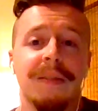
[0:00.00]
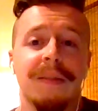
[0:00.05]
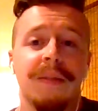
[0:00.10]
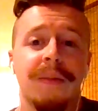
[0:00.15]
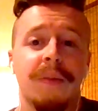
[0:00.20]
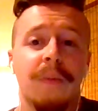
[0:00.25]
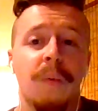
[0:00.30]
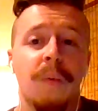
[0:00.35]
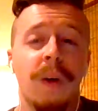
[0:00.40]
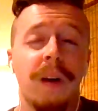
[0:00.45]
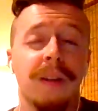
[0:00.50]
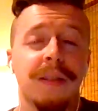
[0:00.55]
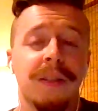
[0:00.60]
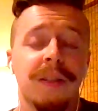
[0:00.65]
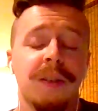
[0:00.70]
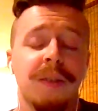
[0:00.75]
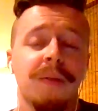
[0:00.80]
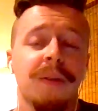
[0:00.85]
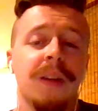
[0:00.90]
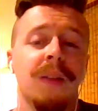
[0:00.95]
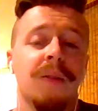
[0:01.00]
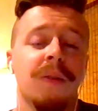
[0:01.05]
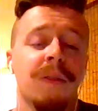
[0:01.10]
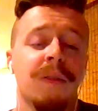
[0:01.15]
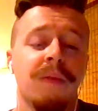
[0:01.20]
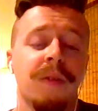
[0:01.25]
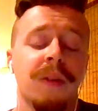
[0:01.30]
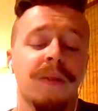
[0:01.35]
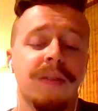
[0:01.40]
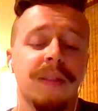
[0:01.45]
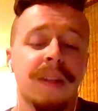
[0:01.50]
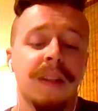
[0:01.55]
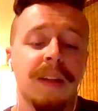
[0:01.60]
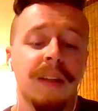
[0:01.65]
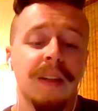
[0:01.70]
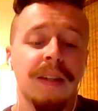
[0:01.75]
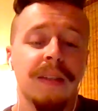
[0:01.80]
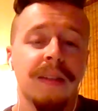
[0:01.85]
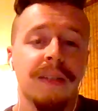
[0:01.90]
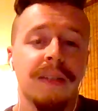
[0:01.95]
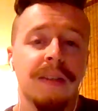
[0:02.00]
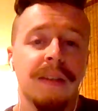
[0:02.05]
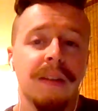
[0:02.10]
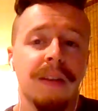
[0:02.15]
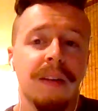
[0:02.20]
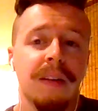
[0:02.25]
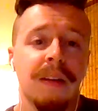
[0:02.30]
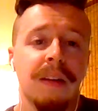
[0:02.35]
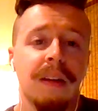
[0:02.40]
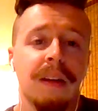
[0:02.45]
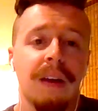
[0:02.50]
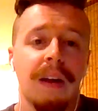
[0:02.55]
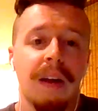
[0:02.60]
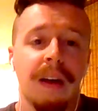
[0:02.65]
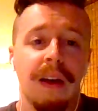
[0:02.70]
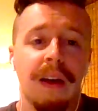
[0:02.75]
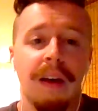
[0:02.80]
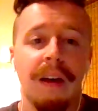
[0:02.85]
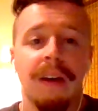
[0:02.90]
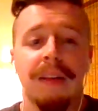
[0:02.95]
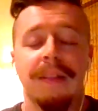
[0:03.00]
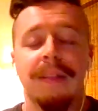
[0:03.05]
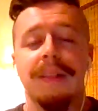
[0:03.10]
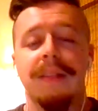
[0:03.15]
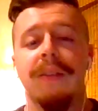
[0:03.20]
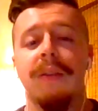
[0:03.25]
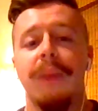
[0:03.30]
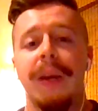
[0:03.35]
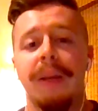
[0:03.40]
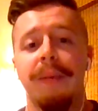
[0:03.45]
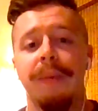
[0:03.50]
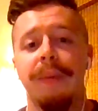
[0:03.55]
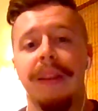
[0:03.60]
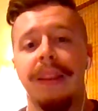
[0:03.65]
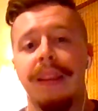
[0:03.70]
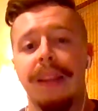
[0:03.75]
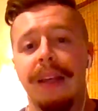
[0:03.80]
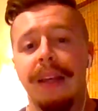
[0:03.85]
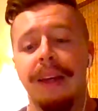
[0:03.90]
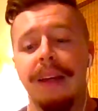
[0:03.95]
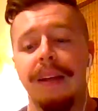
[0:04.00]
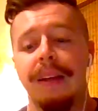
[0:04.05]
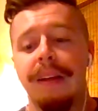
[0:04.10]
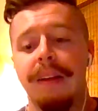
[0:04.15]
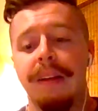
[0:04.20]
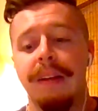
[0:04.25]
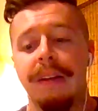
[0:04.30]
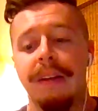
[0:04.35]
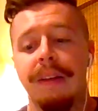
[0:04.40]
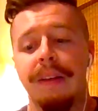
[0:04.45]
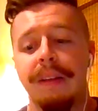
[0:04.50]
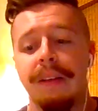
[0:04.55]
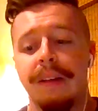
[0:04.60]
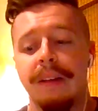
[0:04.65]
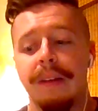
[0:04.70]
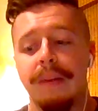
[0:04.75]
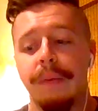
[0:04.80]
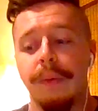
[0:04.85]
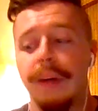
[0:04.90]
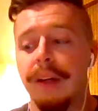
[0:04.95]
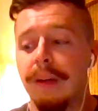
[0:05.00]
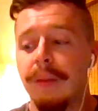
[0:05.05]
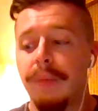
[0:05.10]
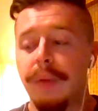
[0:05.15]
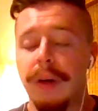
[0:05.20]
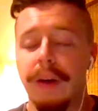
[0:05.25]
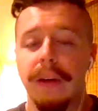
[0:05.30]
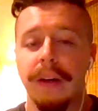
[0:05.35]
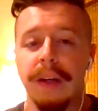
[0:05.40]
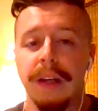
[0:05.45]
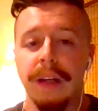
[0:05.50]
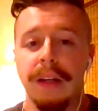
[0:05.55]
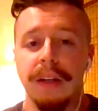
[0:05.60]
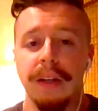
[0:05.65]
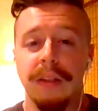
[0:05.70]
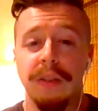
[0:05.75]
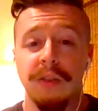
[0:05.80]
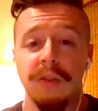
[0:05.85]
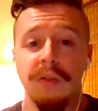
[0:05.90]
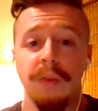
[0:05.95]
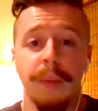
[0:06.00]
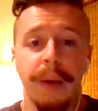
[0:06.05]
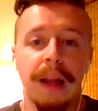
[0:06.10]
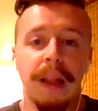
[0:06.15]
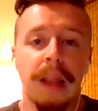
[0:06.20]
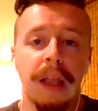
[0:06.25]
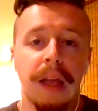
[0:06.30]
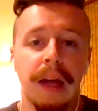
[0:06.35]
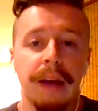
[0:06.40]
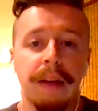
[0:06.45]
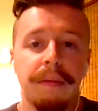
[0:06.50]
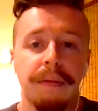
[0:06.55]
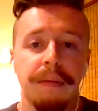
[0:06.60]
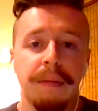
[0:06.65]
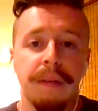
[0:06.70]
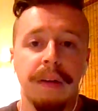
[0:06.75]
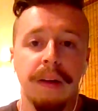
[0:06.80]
want to do either of those things, it still made me think, when comparing it to my life,